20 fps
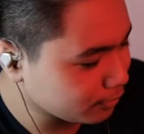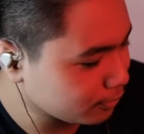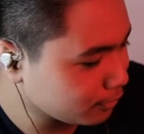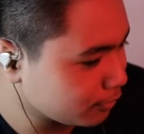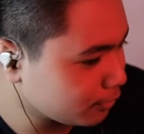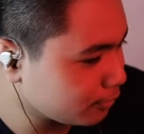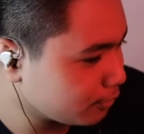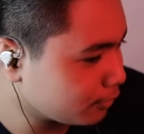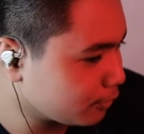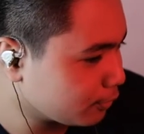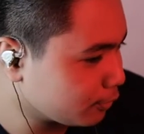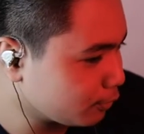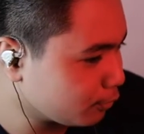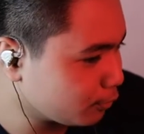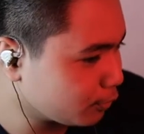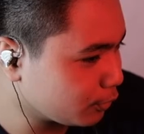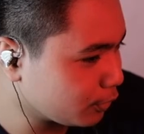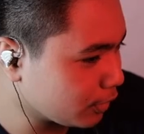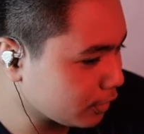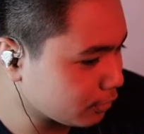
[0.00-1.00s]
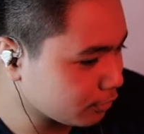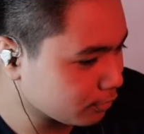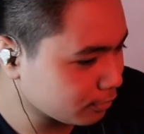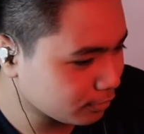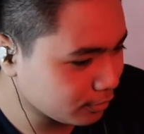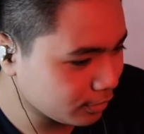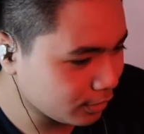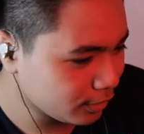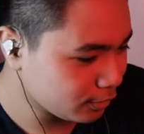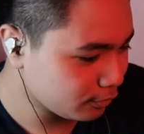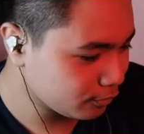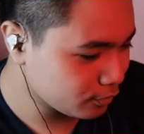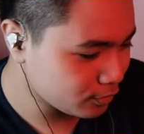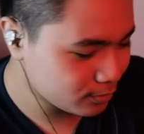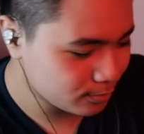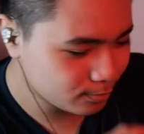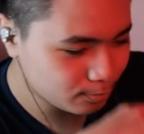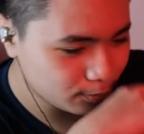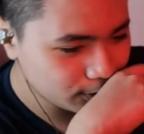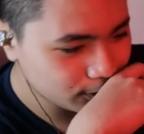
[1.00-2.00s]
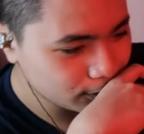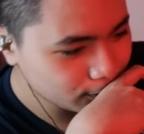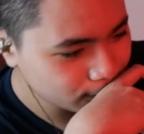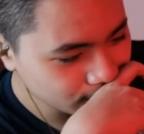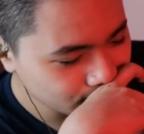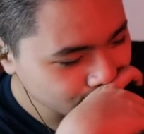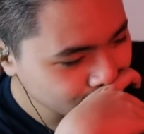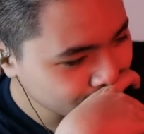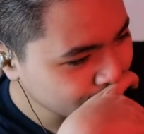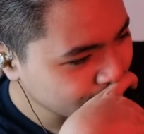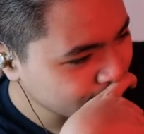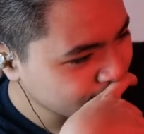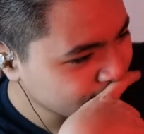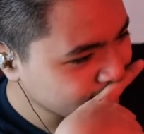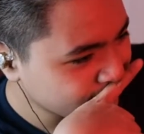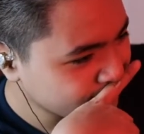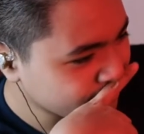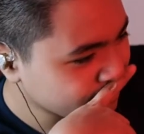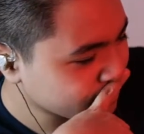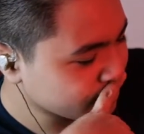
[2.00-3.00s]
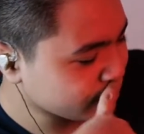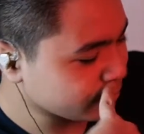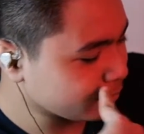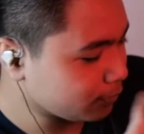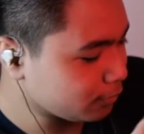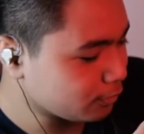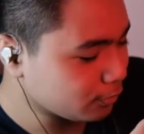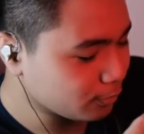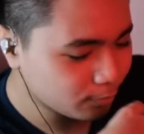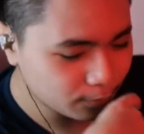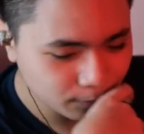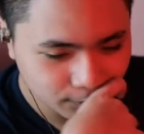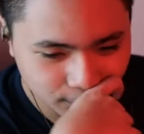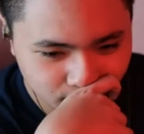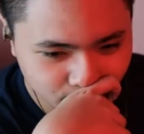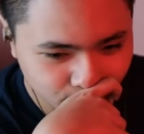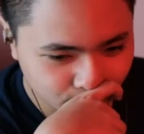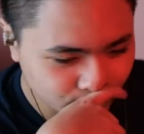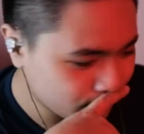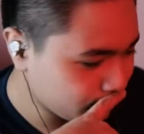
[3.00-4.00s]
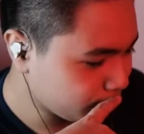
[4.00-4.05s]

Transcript: you know, with that kind of speed he does on the double pedal.